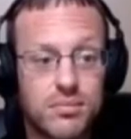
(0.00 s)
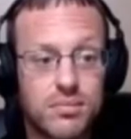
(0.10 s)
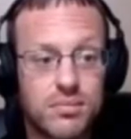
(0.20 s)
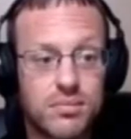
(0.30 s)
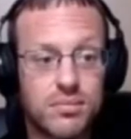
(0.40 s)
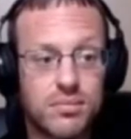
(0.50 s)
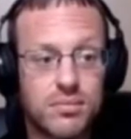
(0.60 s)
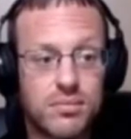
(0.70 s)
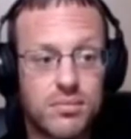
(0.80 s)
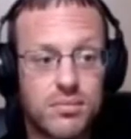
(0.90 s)

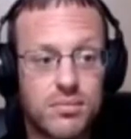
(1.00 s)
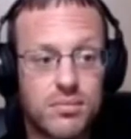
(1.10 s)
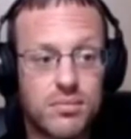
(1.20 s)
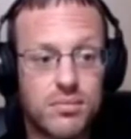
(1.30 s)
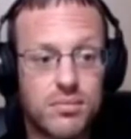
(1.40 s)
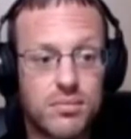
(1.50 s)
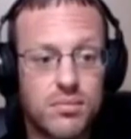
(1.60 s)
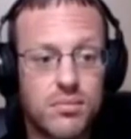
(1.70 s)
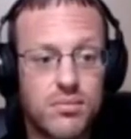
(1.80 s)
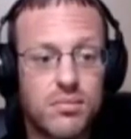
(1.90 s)

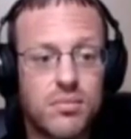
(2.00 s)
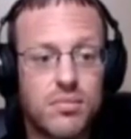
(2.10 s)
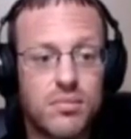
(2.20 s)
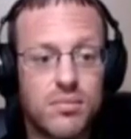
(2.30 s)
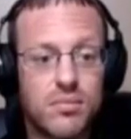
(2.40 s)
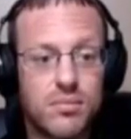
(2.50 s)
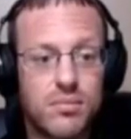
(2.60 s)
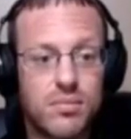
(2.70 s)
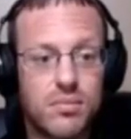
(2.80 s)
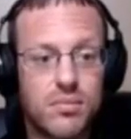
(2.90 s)

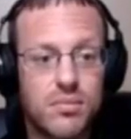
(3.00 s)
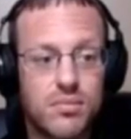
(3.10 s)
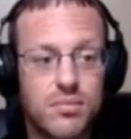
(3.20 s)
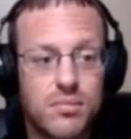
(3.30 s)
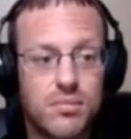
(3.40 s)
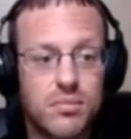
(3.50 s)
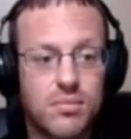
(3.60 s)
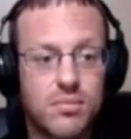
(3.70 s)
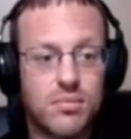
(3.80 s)
[no speech]